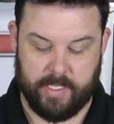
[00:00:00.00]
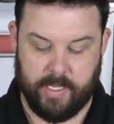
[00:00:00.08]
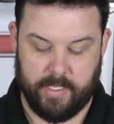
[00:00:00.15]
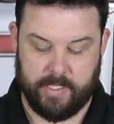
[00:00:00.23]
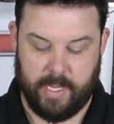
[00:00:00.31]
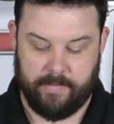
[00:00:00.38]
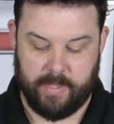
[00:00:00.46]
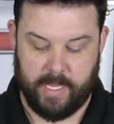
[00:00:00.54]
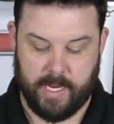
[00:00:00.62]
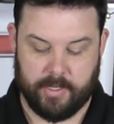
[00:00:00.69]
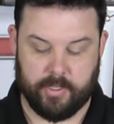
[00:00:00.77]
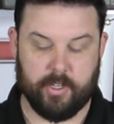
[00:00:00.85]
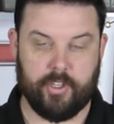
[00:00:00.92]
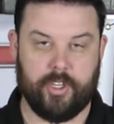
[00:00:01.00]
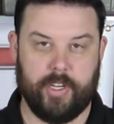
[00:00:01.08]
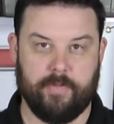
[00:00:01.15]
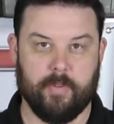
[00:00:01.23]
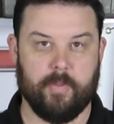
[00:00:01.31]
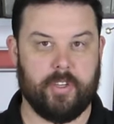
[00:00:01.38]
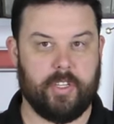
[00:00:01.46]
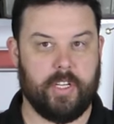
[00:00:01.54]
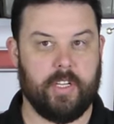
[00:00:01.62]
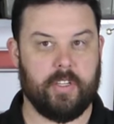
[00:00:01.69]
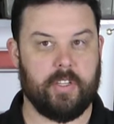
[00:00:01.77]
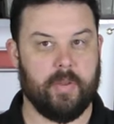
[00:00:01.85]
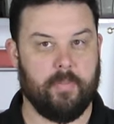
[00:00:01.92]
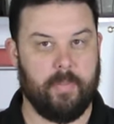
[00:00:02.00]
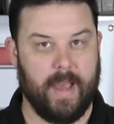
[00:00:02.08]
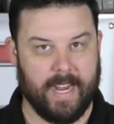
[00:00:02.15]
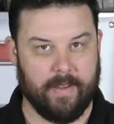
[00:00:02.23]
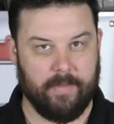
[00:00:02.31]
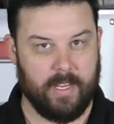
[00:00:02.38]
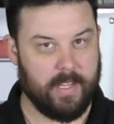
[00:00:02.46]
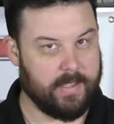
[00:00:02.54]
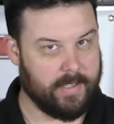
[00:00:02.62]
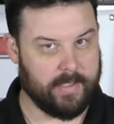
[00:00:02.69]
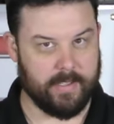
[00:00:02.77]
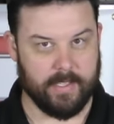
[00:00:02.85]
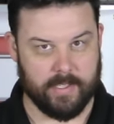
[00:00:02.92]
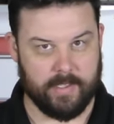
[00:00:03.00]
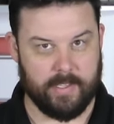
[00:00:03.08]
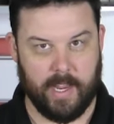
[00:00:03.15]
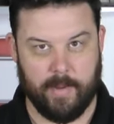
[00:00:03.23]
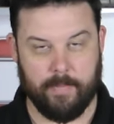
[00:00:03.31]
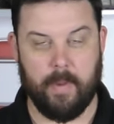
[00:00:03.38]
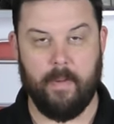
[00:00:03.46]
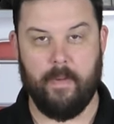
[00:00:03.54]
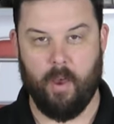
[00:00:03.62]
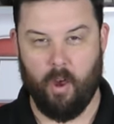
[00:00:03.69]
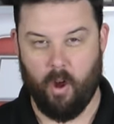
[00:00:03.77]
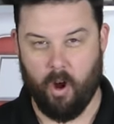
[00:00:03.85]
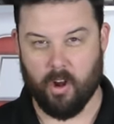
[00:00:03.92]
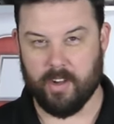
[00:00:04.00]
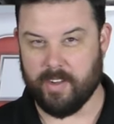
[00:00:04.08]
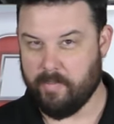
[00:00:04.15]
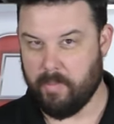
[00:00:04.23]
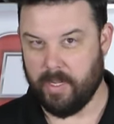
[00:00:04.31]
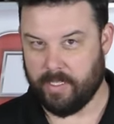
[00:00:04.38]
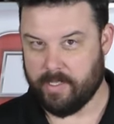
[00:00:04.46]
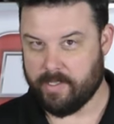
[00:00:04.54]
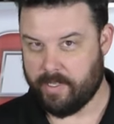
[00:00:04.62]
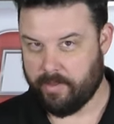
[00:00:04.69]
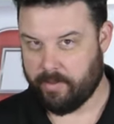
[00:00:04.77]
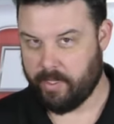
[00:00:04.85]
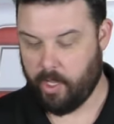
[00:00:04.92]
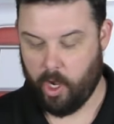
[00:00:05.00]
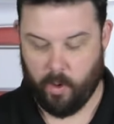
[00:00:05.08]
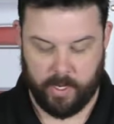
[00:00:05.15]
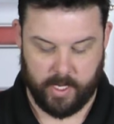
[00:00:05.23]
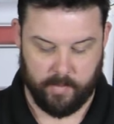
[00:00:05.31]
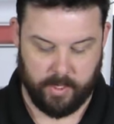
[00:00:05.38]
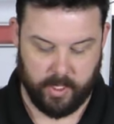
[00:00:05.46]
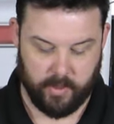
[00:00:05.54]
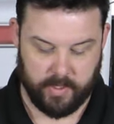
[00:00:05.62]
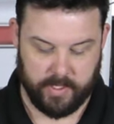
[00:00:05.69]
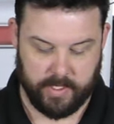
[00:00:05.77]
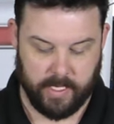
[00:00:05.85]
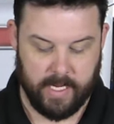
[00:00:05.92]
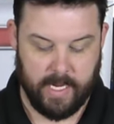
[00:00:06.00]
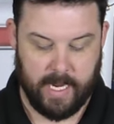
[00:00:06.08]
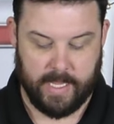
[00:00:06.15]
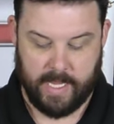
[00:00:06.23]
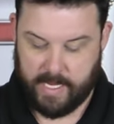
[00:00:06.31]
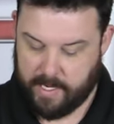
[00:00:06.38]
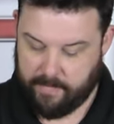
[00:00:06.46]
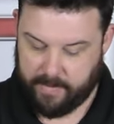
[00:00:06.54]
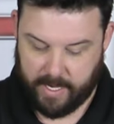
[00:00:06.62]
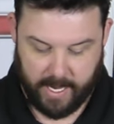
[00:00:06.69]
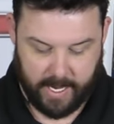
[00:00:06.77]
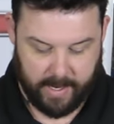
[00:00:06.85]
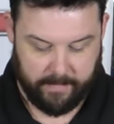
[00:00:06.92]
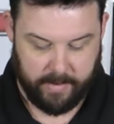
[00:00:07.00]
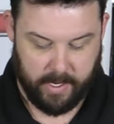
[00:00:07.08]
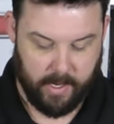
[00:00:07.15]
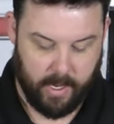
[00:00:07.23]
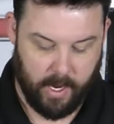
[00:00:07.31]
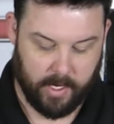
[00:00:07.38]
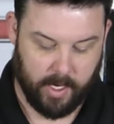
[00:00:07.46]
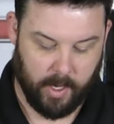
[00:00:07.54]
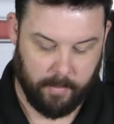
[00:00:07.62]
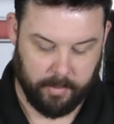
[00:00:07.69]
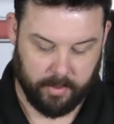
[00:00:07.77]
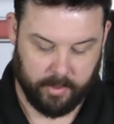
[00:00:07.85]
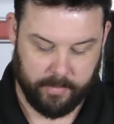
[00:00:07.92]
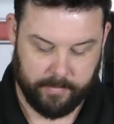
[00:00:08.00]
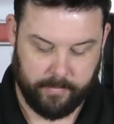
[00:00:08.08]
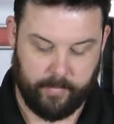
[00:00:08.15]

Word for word: does have the extra chamfer machined into the back of it. This is the same hardened billet steel that the OEM uses, and they even have a couple